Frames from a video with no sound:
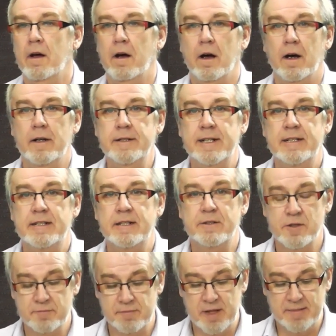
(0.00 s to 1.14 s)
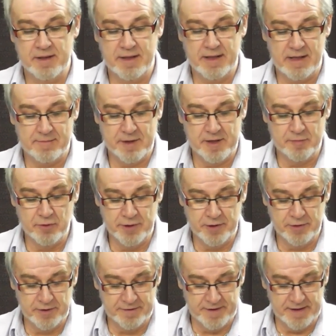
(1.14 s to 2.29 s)
and yes, it doesn't make me the happiest bunny
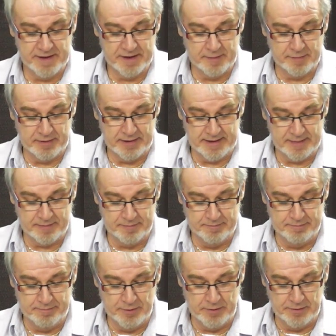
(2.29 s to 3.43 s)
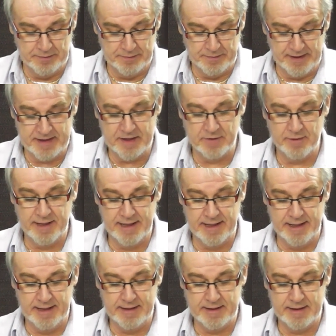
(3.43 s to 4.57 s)
on the face of the planet, but that's the way it
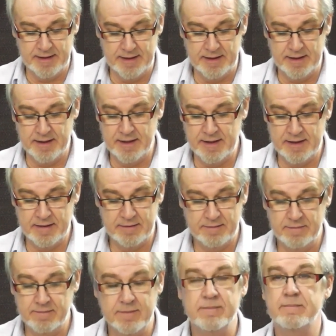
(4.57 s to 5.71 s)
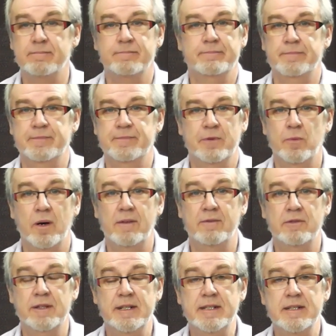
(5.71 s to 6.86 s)
is. The uh, for whatever
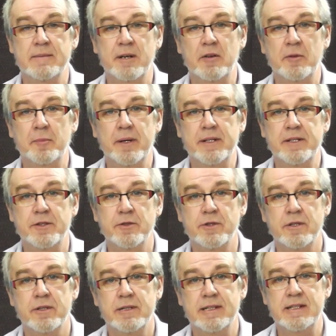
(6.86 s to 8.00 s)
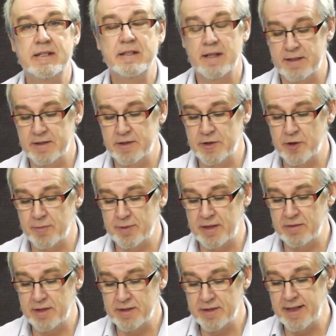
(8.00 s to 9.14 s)
reason, the mouthpiece just decided to drop
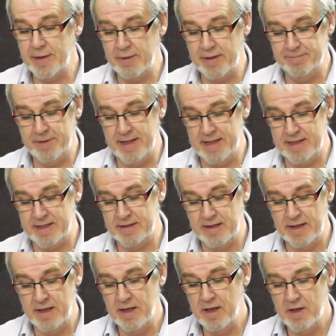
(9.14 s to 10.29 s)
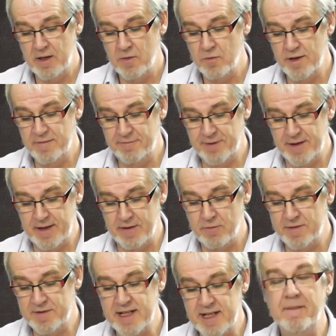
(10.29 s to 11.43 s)
out. So anyway, yes, we've uh,
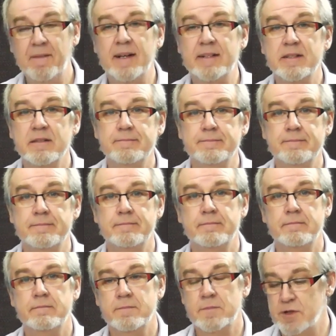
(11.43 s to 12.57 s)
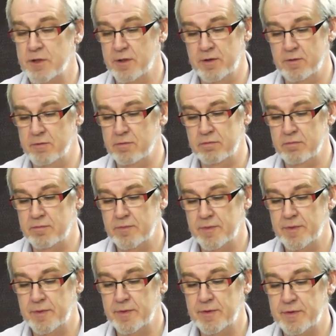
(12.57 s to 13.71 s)
we've set that to
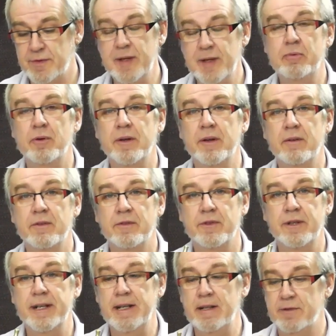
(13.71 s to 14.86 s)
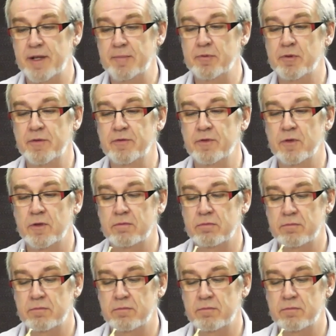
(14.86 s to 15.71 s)
3.3, 3.4